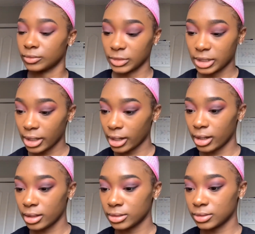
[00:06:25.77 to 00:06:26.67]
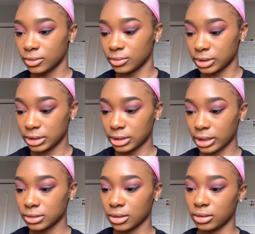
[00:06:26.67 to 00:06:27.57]
Okay, so once that's
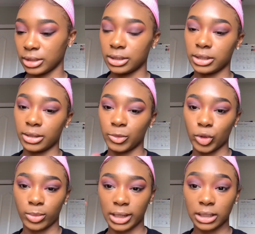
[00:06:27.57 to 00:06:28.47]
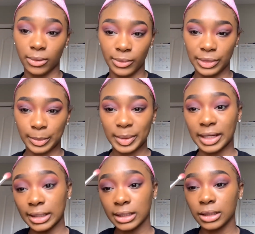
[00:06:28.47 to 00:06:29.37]
all in there, I'm gonna go back in with the
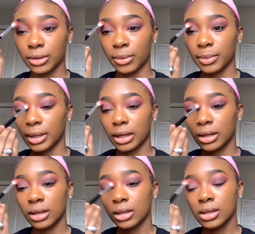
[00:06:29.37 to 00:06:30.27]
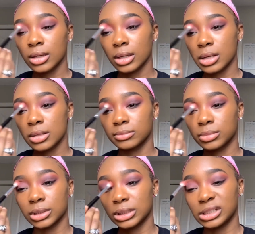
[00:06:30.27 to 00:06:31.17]
pink a little bit and
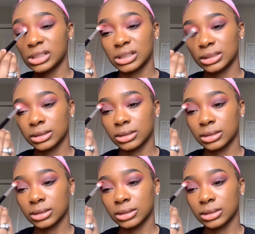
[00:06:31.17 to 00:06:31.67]
blend it